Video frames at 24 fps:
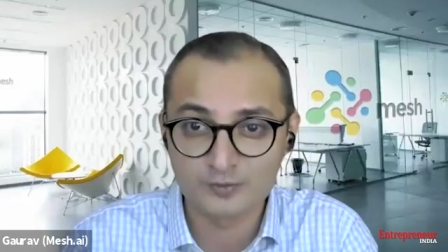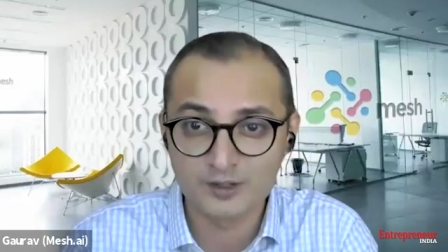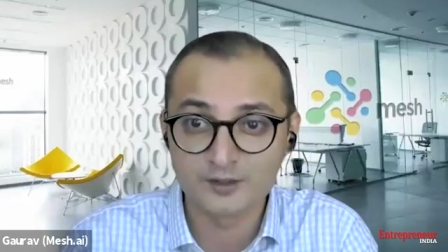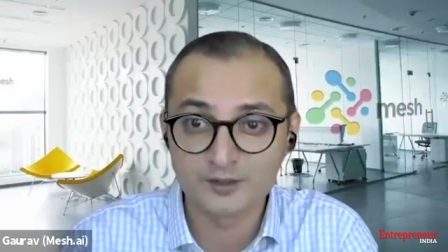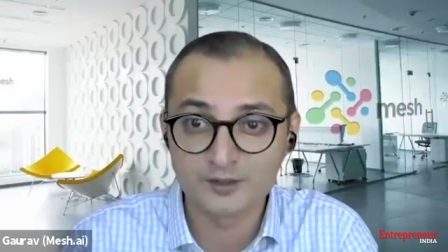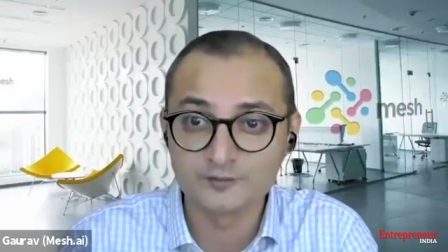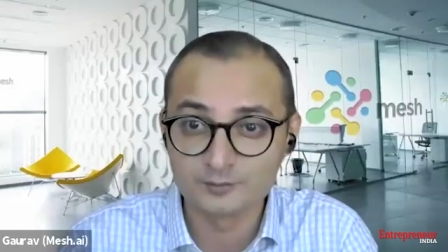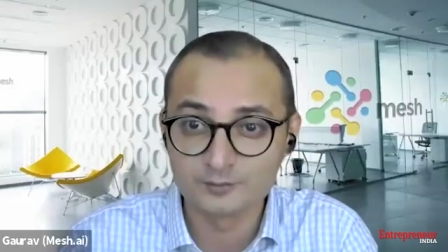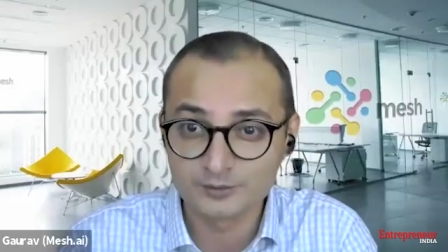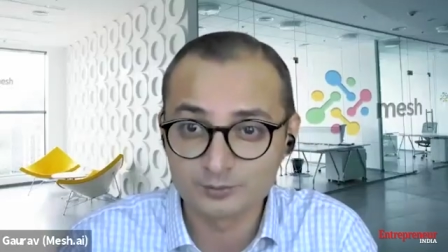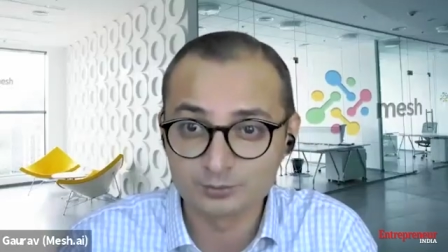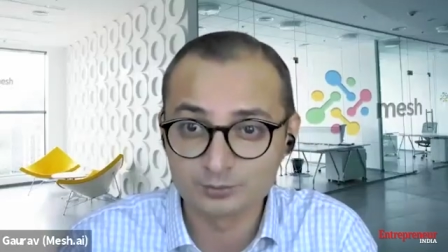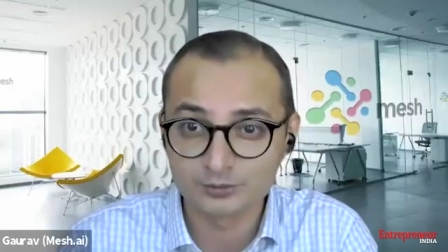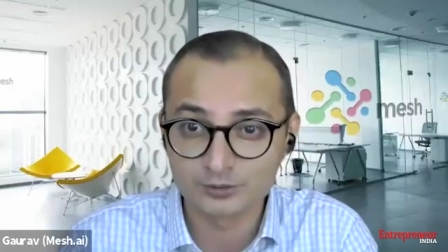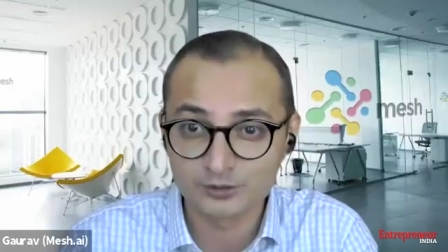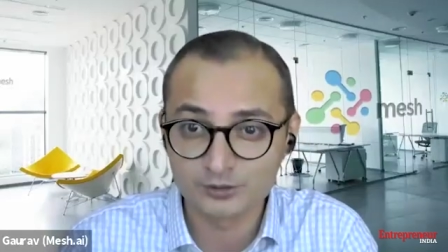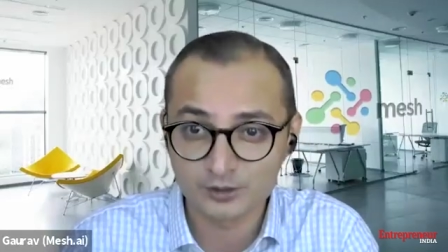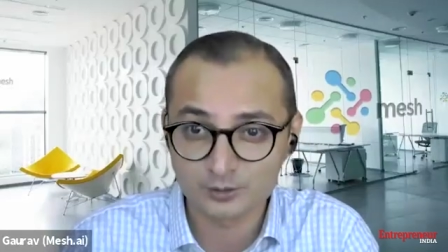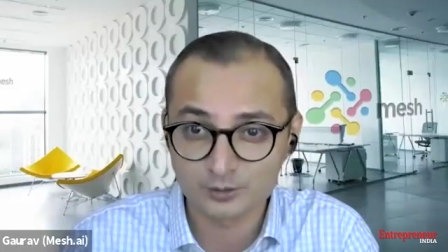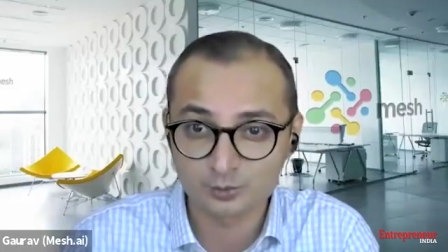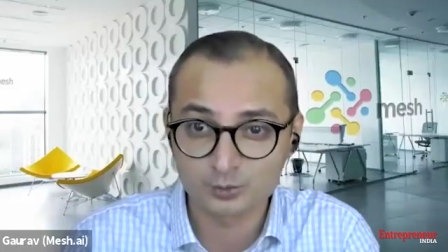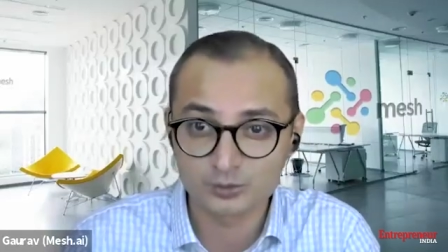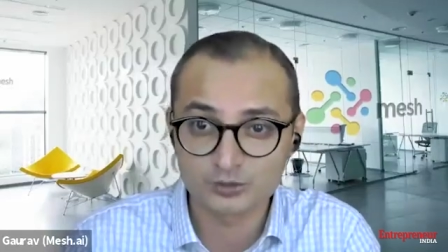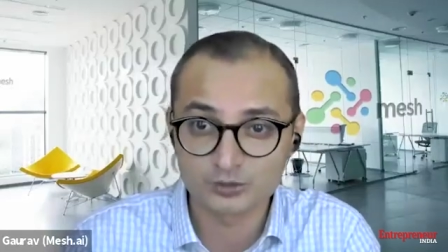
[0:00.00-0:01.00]
from other
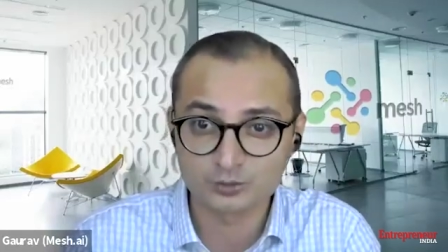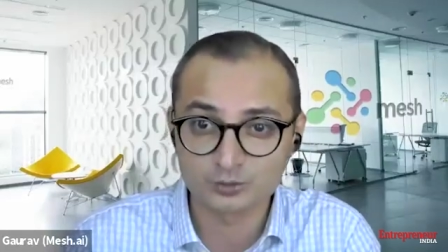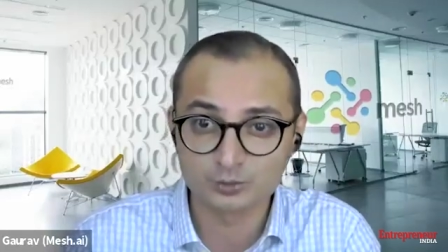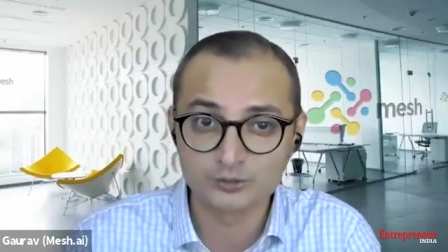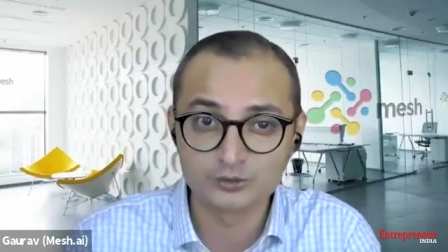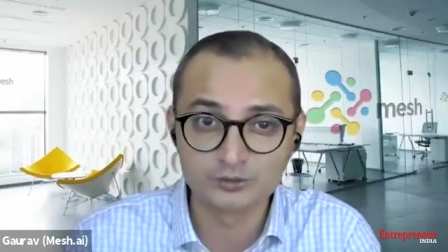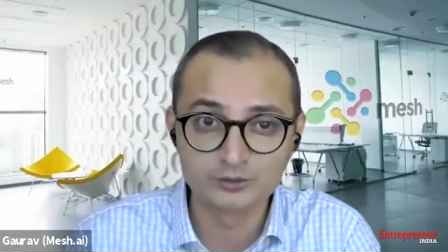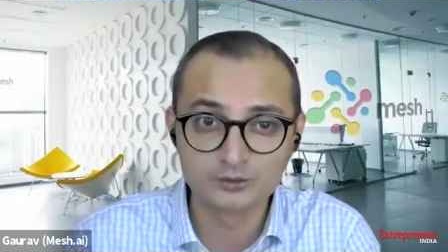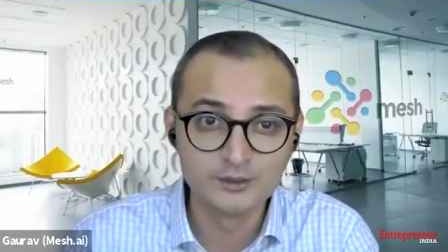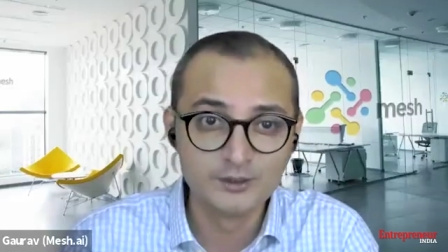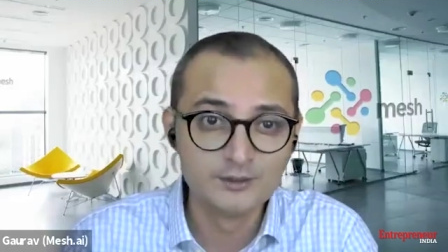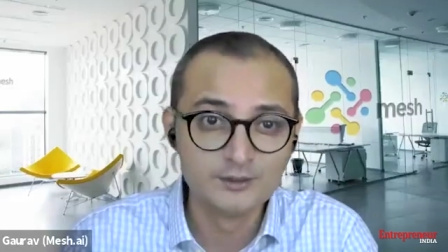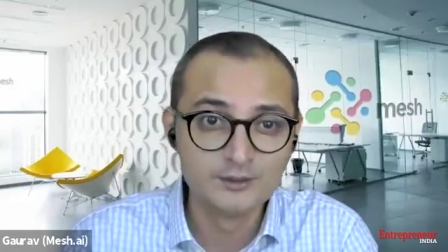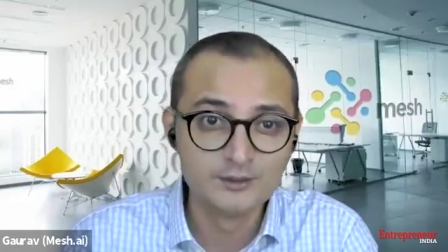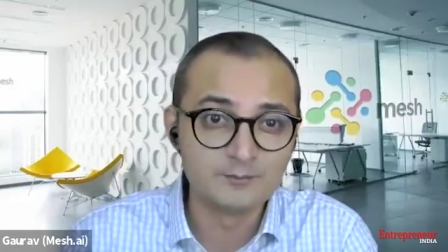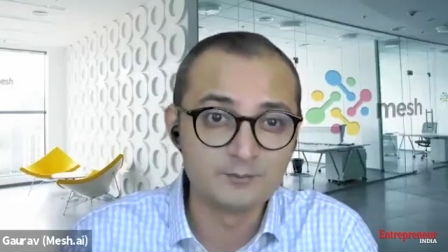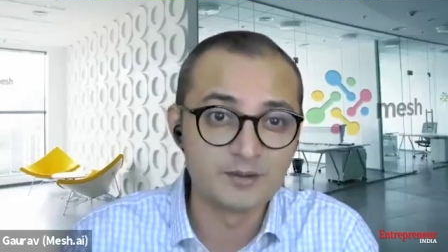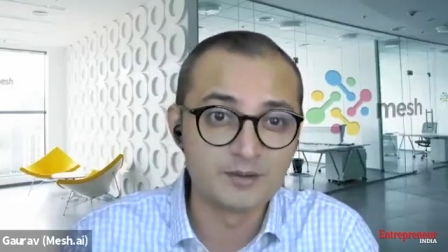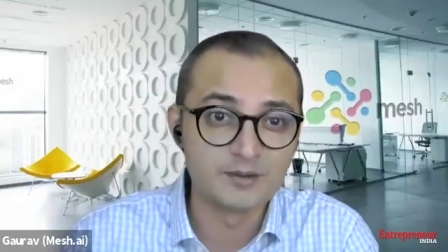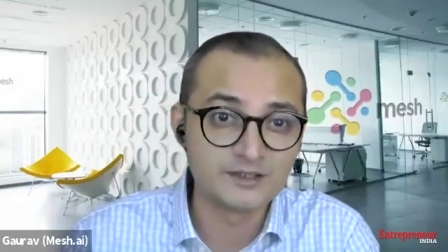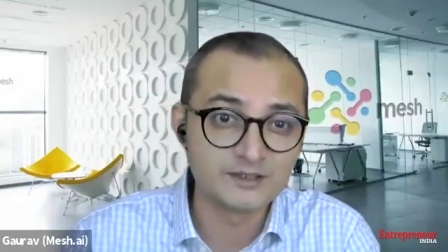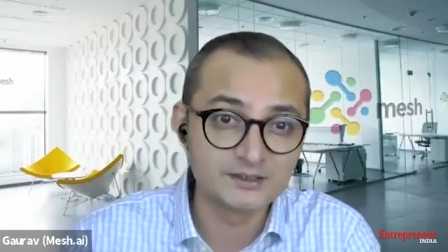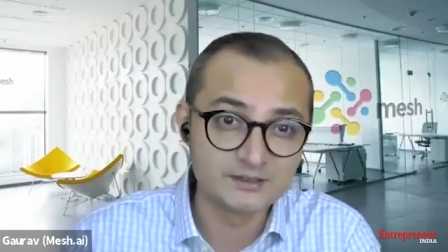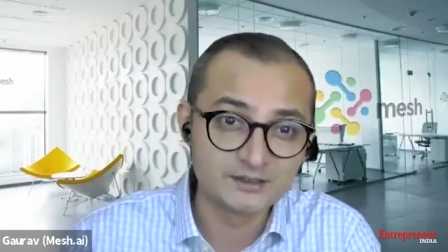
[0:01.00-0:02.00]
people that I work with,
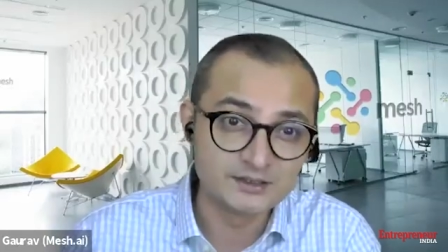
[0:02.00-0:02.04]
hmm.